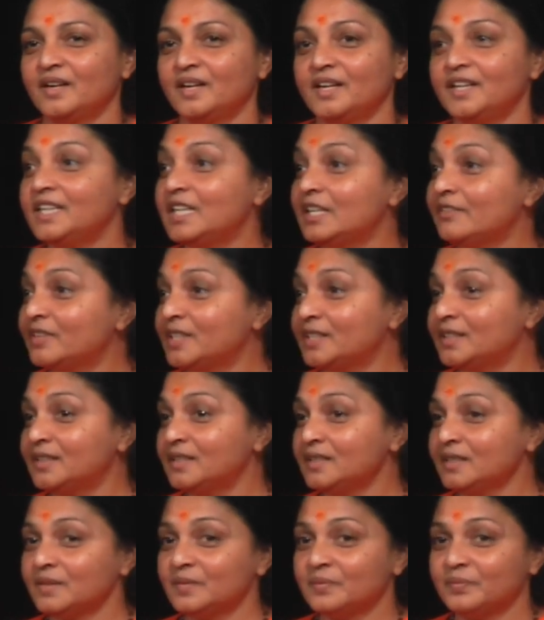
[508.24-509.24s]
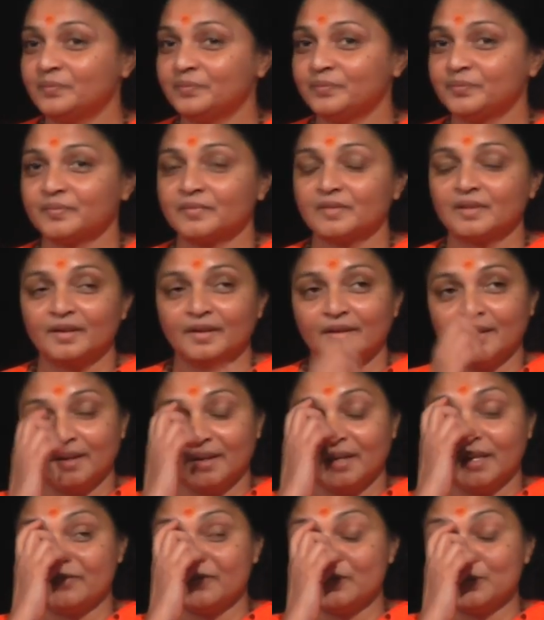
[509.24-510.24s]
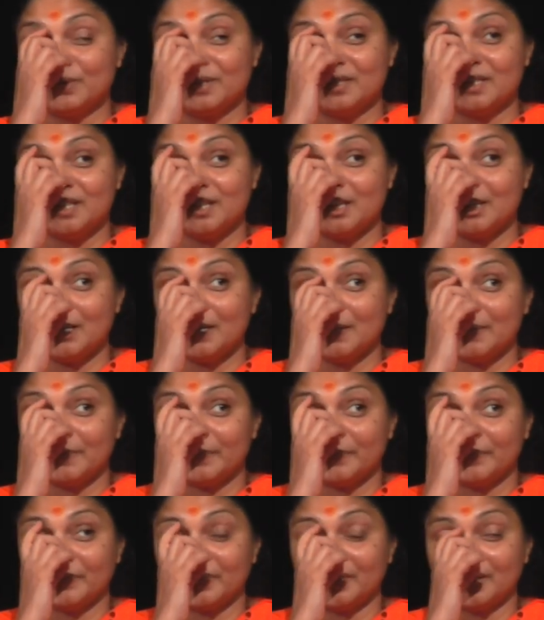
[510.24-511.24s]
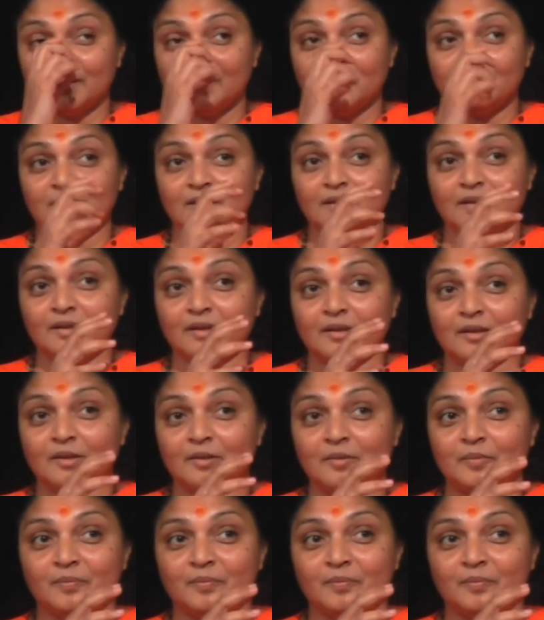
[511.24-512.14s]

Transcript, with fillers: Even if you see uh,